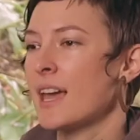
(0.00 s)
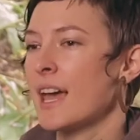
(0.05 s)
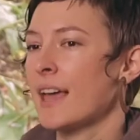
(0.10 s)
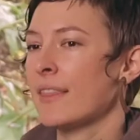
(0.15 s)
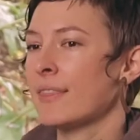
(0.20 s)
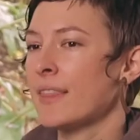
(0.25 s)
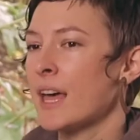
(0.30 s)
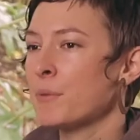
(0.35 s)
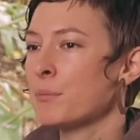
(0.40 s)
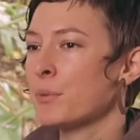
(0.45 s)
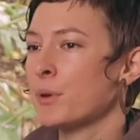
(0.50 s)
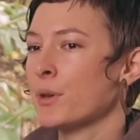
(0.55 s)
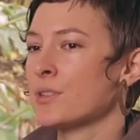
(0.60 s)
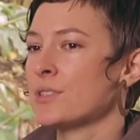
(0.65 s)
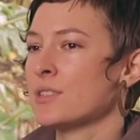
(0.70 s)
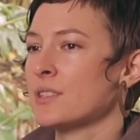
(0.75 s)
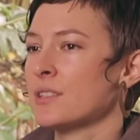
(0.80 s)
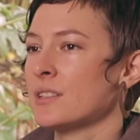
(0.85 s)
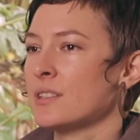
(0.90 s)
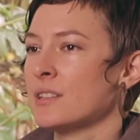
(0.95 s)
and that
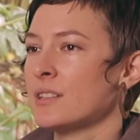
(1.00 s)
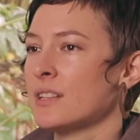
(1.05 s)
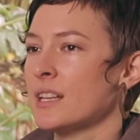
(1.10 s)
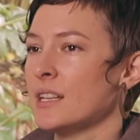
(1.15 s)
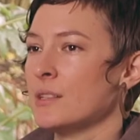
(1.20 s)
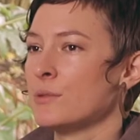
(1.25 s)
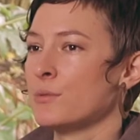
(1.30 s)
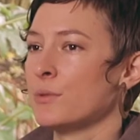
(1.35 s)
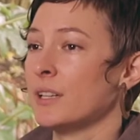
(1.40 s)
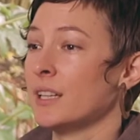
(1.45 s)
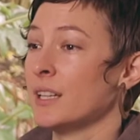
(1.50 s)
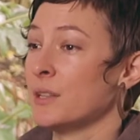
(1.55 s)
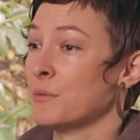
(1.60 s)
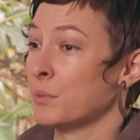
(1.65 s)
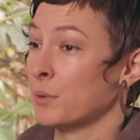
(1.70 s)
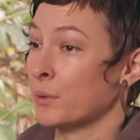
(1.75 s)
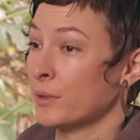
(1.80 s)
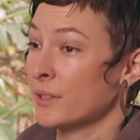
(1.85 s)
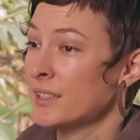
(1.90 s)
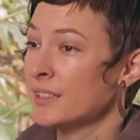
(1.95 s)
person is really
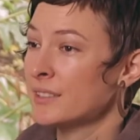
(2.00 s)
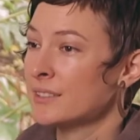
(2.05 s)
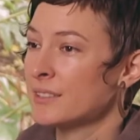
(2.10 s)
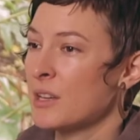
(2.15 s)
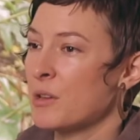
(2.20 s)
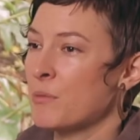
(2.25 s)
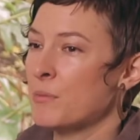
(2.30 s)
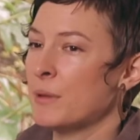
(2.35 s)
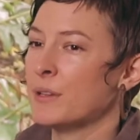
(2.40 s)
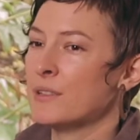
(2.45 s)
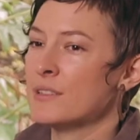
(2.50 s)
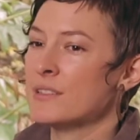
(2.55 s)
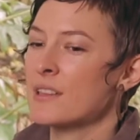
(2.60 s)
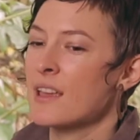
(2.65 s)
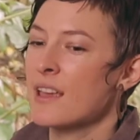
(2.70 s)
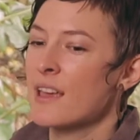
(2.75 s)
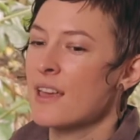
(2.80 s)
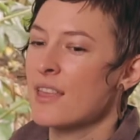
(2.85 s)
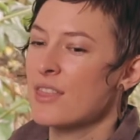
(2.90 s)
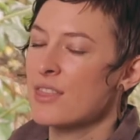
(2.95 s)
important because
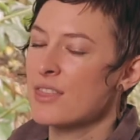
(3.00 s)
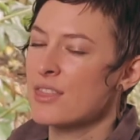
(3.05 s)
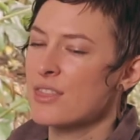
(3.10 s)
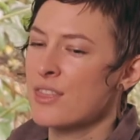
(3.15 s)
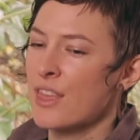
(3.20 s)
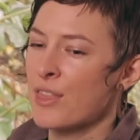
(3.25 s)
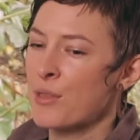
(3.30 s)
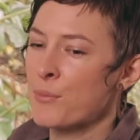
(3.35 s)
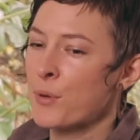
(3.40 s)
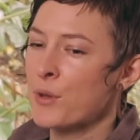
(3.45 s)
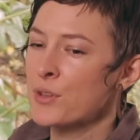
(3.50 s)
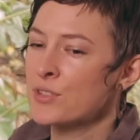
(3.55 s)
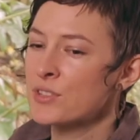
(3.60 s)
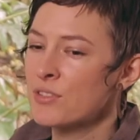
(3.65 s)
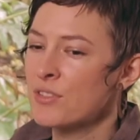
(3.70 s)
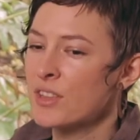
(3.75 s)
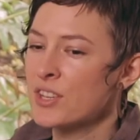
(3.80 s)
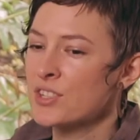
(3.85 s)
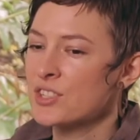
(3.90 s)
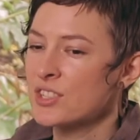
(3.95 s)
they're the person
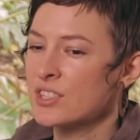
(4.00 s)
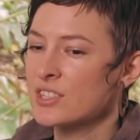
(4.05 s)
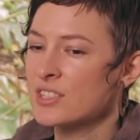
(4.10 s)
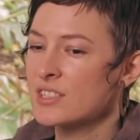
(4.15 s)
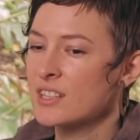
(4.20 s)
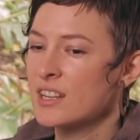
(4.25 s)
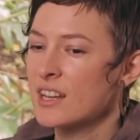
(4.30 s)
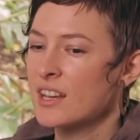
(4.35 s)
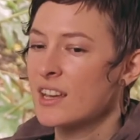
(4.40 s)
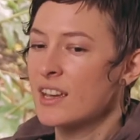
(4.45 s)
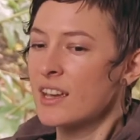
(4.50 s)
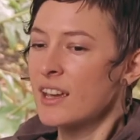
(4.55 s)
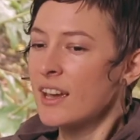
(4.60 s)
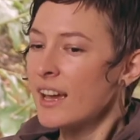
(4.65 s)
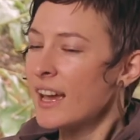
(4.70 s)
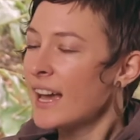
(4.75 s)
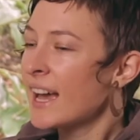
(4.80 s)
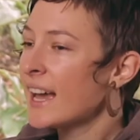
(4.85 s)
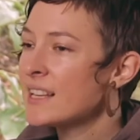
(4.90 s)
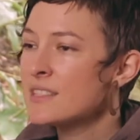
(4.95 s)
that just
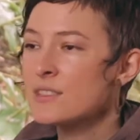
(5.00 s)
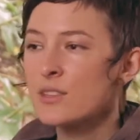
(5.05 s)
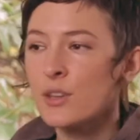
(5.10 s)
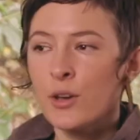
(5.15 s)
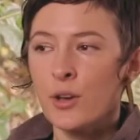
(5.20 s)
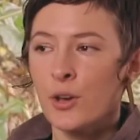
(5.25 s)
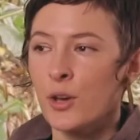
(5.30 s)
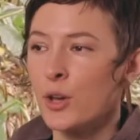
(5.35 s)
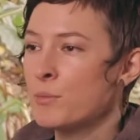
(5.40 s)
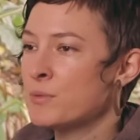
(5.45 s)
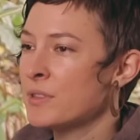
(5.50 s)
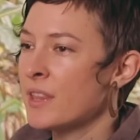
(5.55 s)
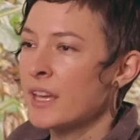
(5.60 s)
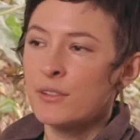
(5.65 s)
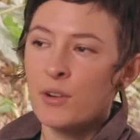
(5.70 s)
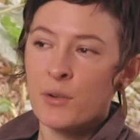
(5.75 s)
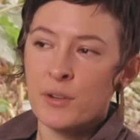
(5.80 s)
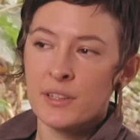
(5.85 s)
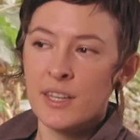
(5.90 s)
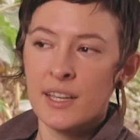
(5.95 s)
has the herbs, they
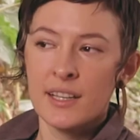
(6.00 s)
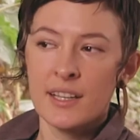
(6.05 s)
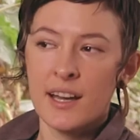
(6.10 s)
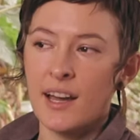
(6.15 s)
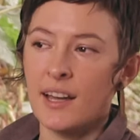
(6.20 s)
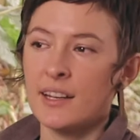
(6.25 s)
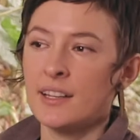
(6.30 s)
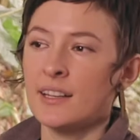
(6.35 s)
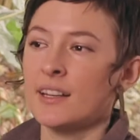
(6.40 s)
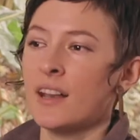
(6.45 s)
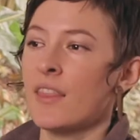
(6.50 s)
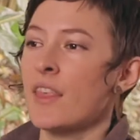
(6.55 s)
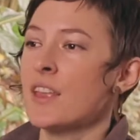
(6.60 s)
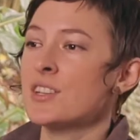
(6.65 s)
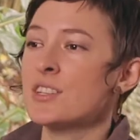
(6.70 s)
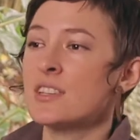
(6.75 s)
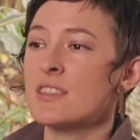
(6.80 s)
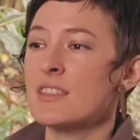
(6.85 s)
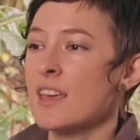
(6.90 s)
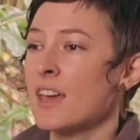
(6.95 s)
grow in their garden, and they're
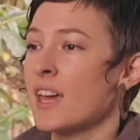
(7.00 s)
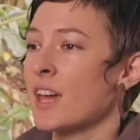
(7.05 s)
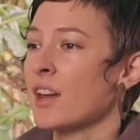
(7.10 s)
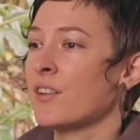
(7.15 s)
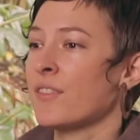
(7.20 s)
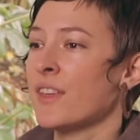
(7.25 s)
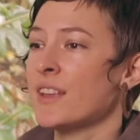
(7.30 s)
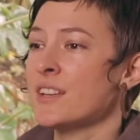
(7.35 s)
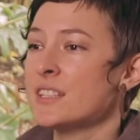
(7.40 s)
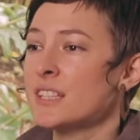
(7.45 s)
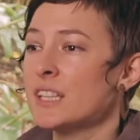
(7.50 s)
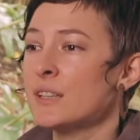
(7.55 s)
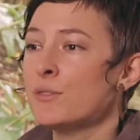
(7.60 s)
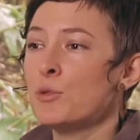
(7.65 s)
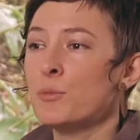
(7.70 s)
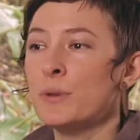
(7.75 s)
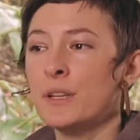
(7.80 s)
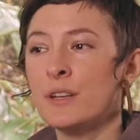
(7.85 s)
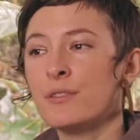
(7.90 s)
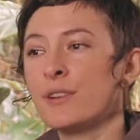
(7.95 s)
just there, and they just give you
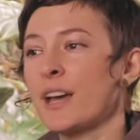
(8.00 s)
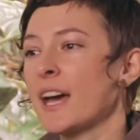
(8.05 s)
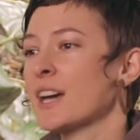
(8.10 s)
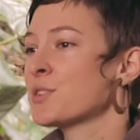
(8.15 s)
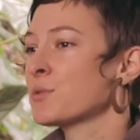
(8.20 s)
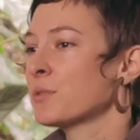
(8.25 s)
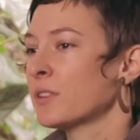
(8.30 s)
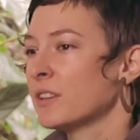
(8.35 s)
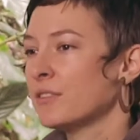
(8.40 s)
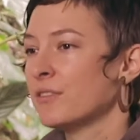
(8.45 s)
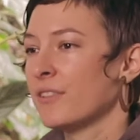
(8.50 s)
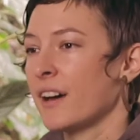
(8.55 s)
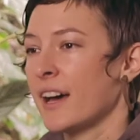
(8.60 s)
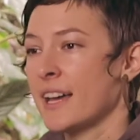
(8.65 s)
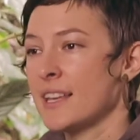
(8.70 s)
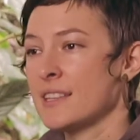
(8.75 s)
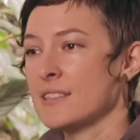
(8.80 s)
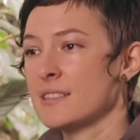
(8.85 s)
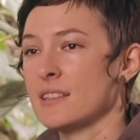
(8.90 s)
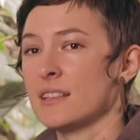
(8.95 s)
a bit of casual
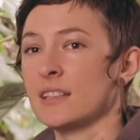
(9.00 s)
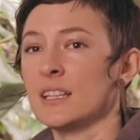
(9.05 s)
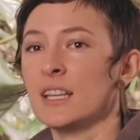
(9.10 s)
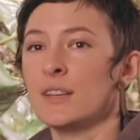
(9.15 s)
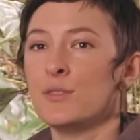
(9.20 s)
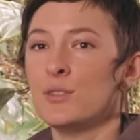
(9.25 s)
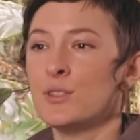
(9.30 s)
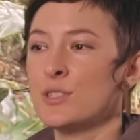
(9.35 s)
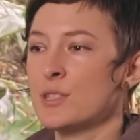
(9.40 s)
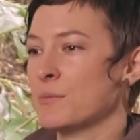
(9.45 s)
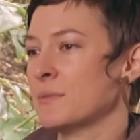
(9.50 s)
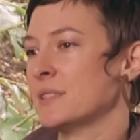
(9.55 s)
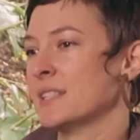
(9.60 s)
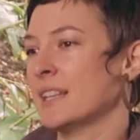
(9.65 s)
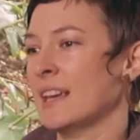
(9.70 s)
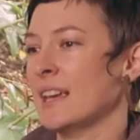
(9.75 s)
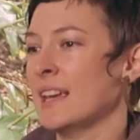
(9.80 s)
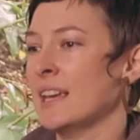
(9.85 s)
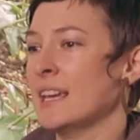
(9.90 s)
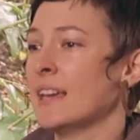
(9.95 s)
advice and give you some
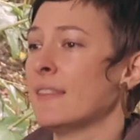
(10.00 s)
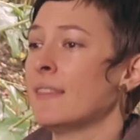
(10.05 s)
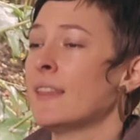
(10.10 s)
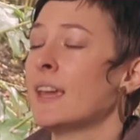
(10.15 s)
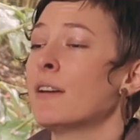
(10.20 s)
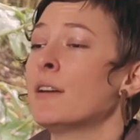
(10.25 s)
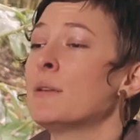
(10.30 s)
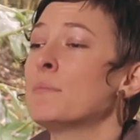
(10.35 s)
tea, and they're